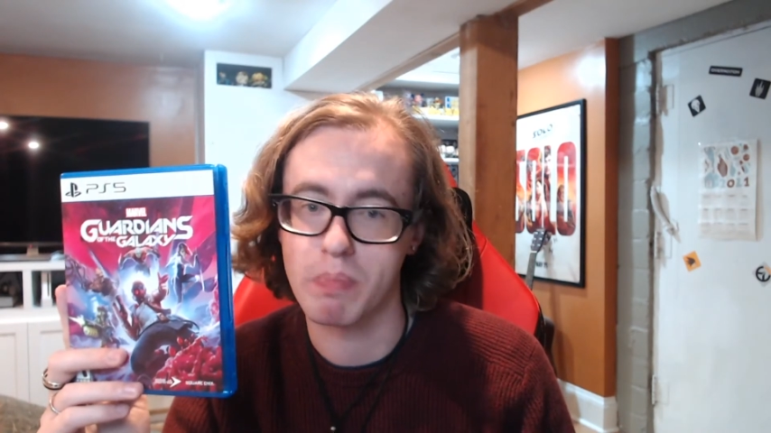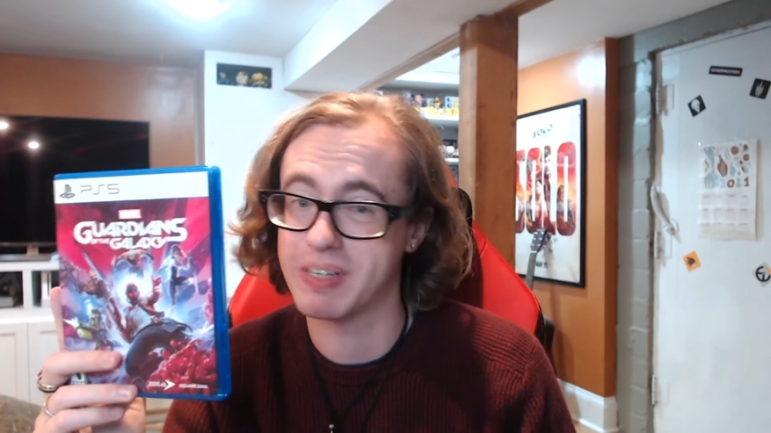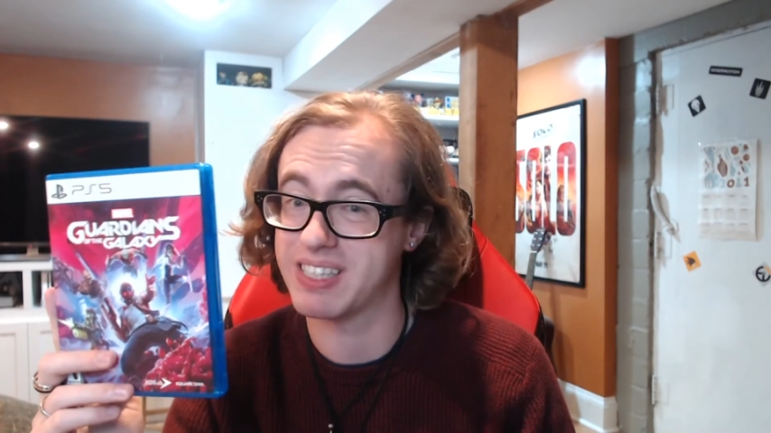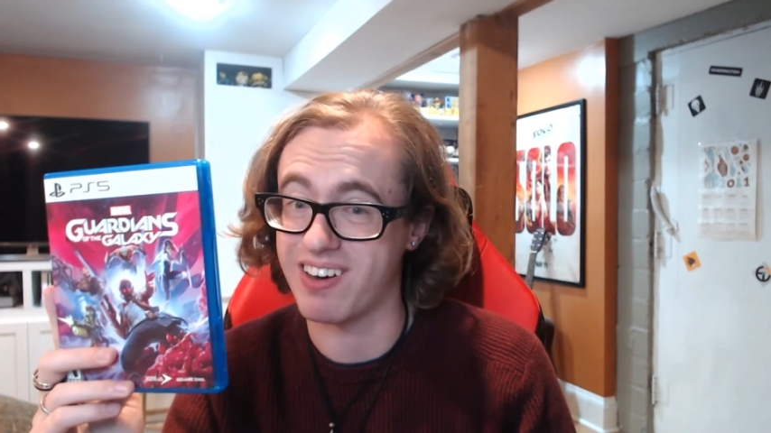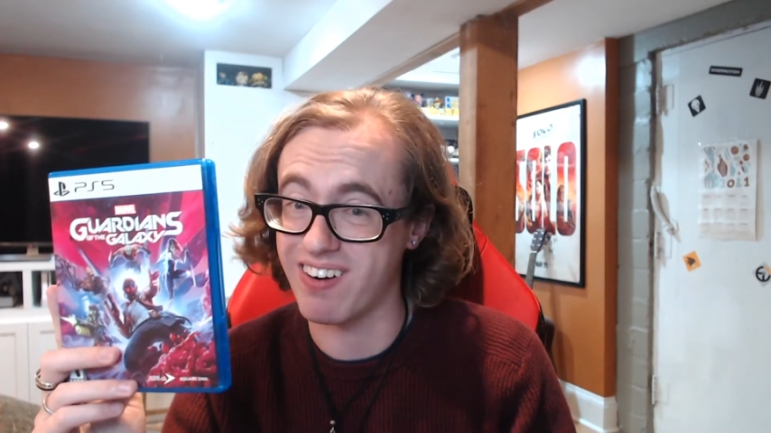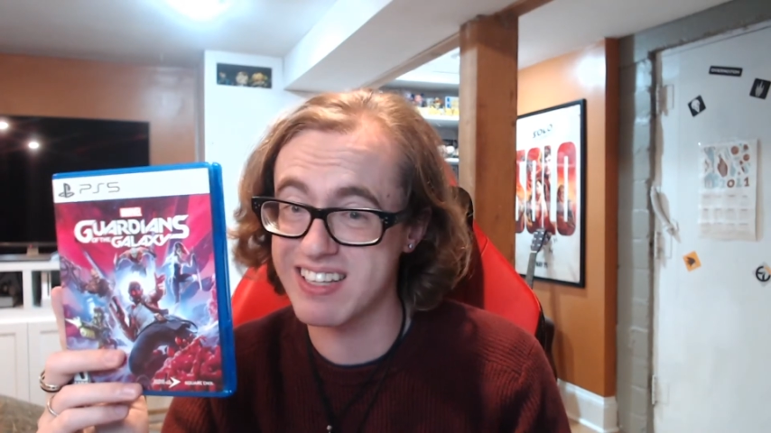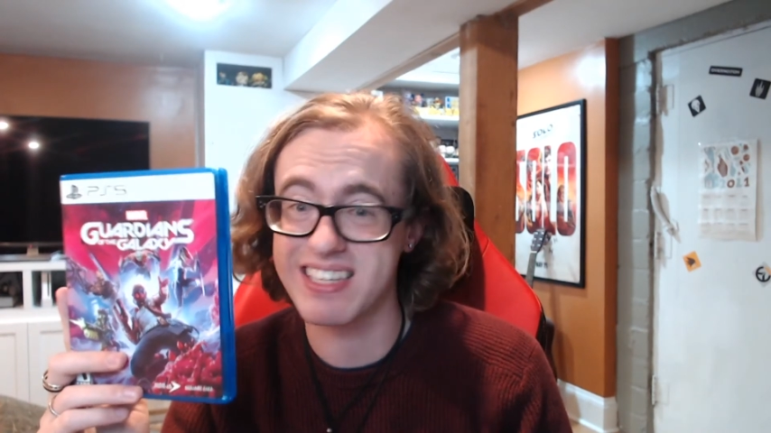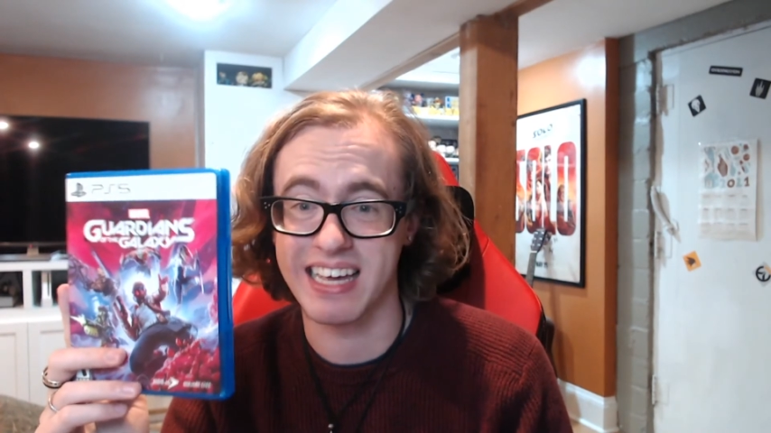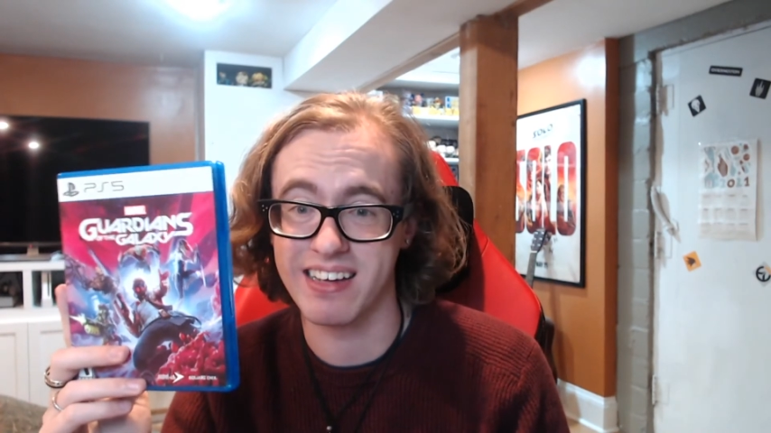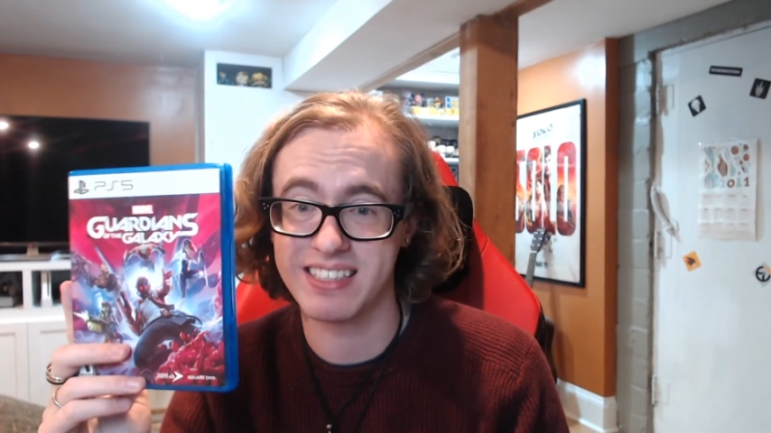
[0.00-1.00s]
But the Guardians of the
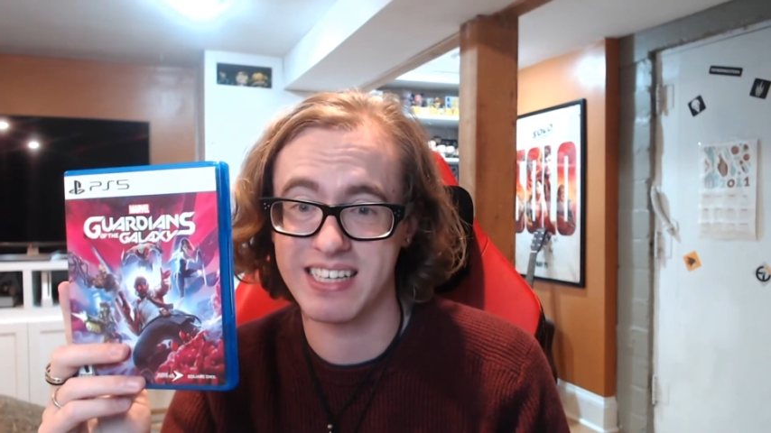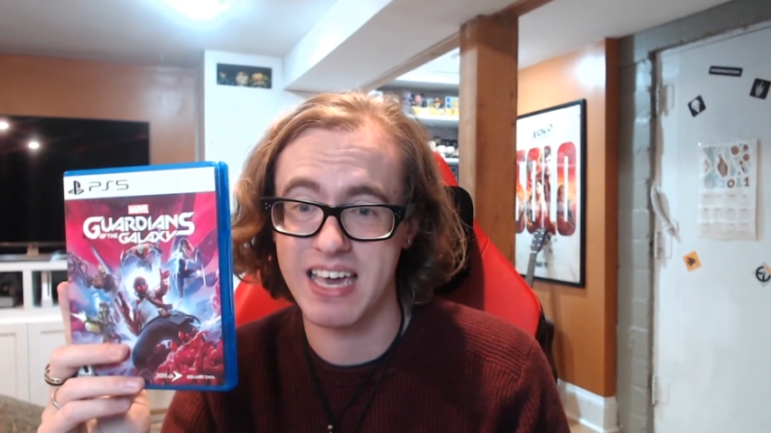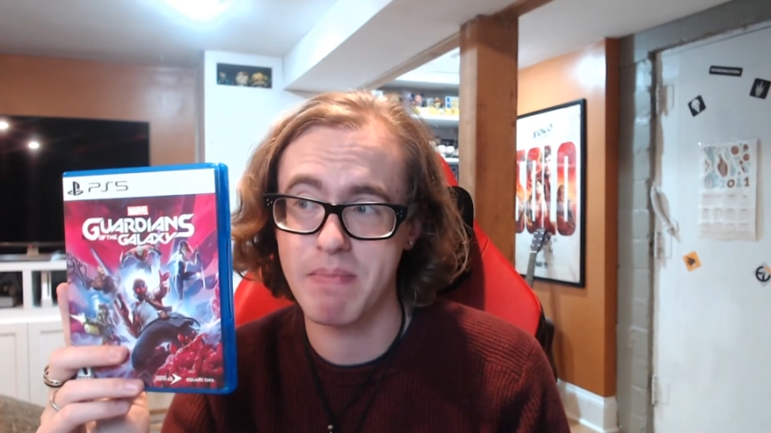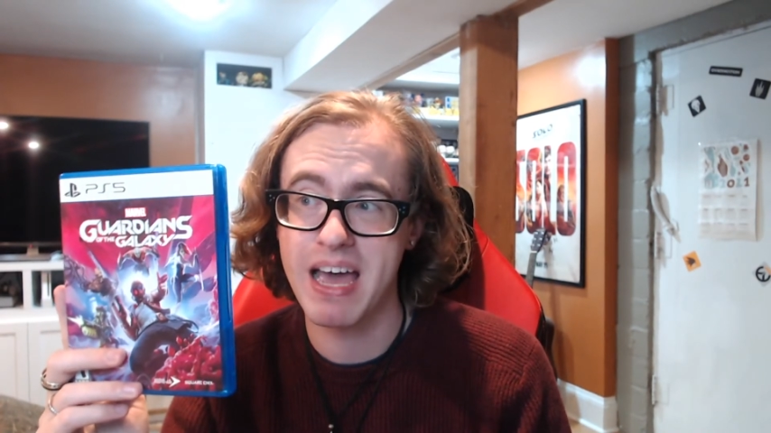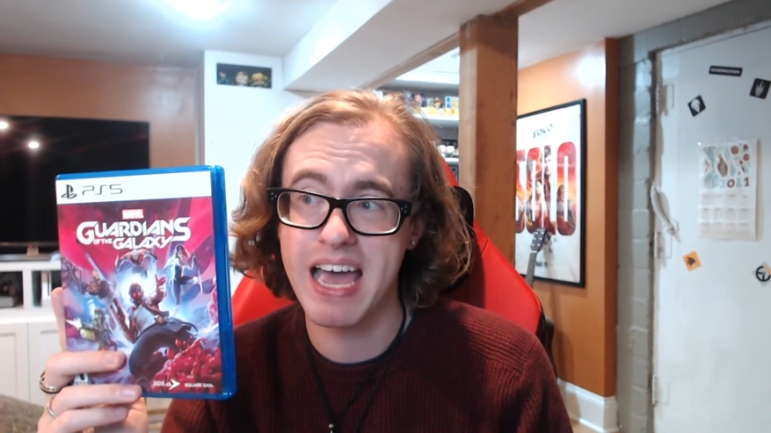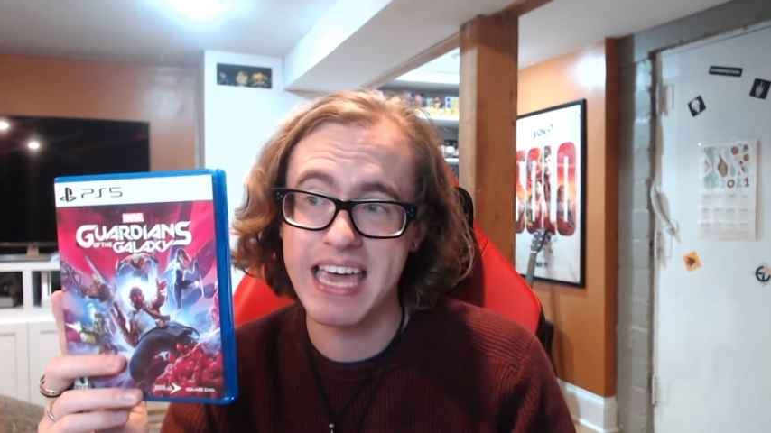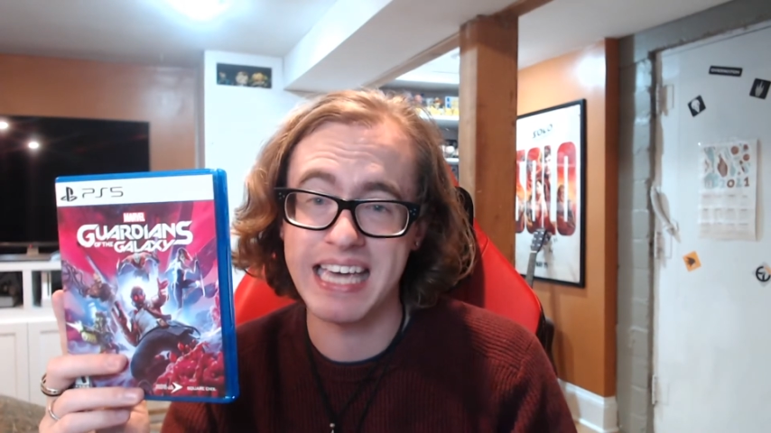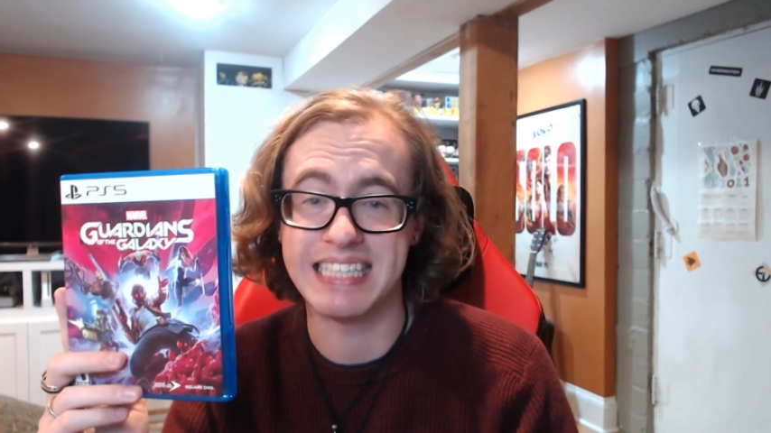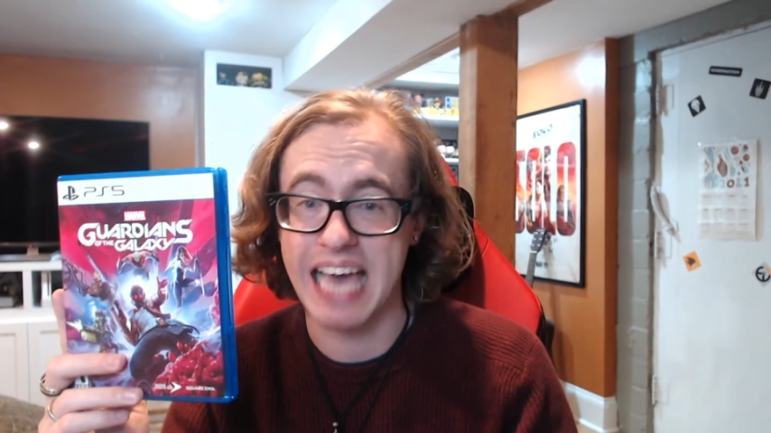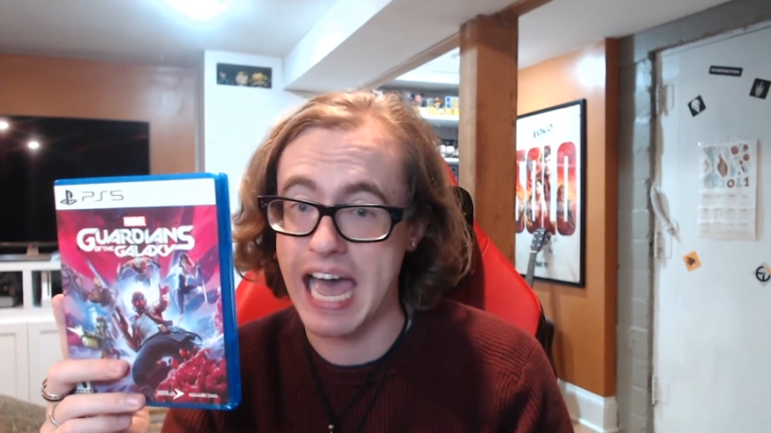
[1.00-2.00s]
Galaxy game
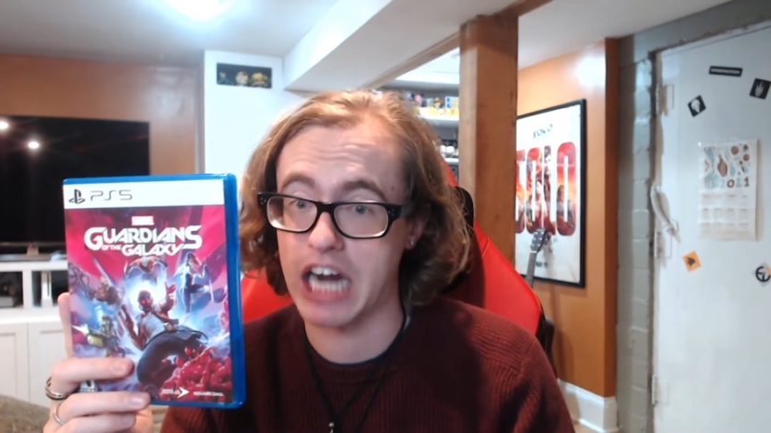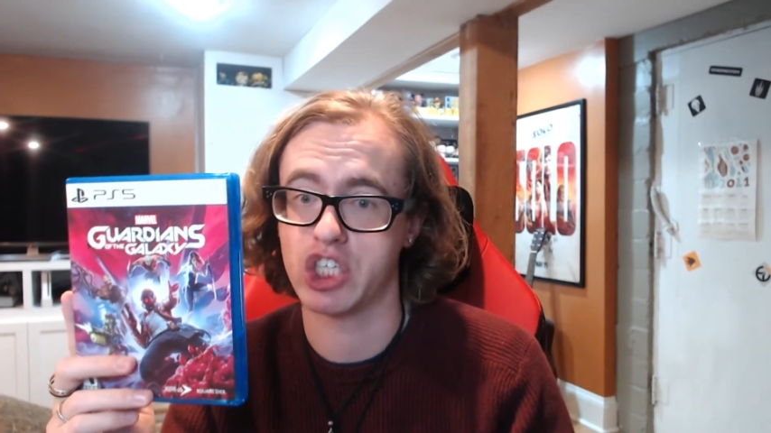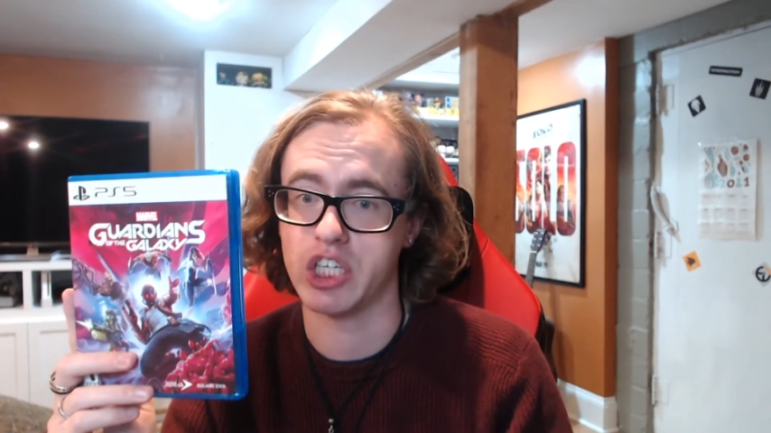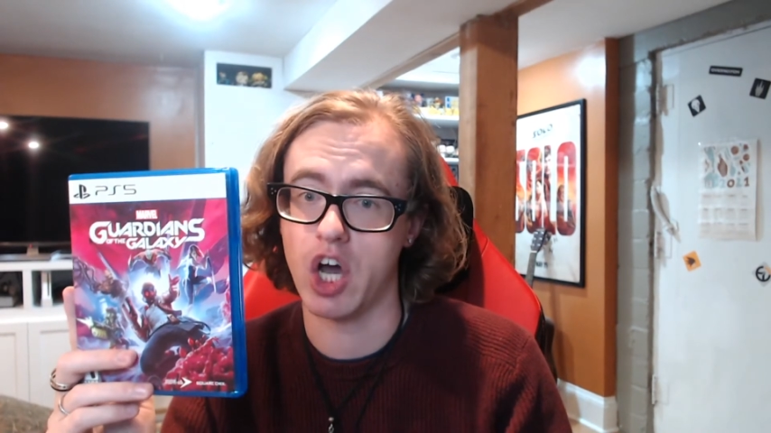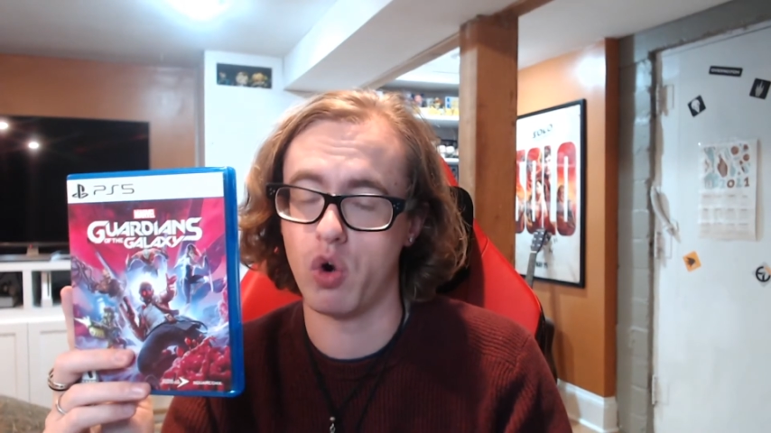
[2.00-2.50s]
is actually a